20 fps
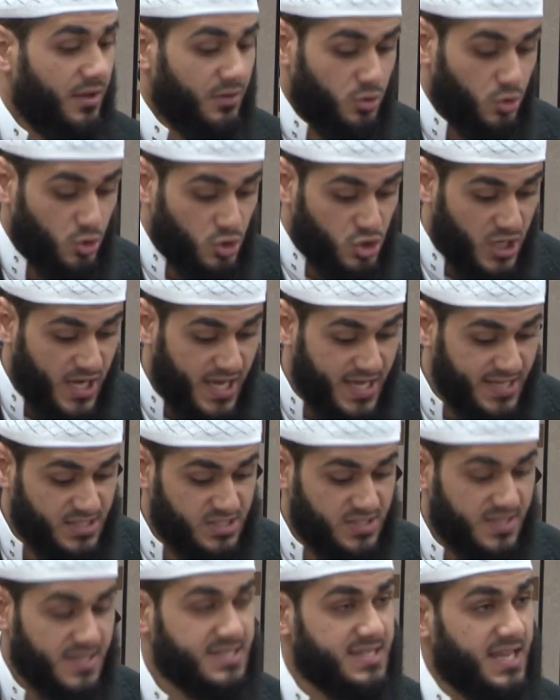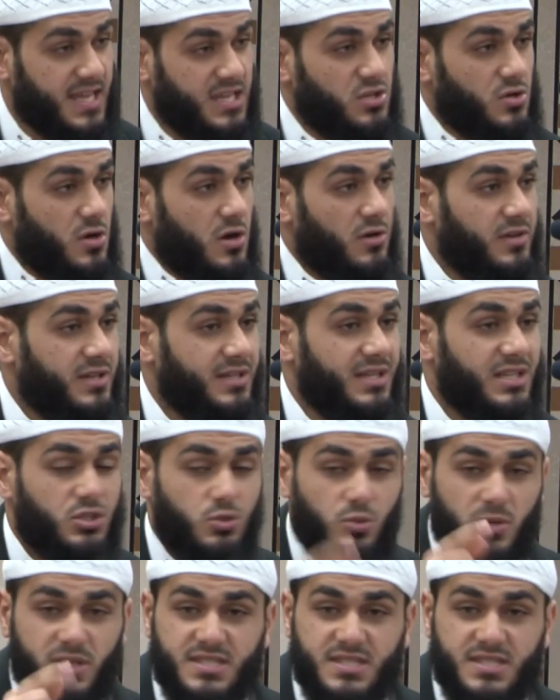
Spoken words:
to change the state you are in into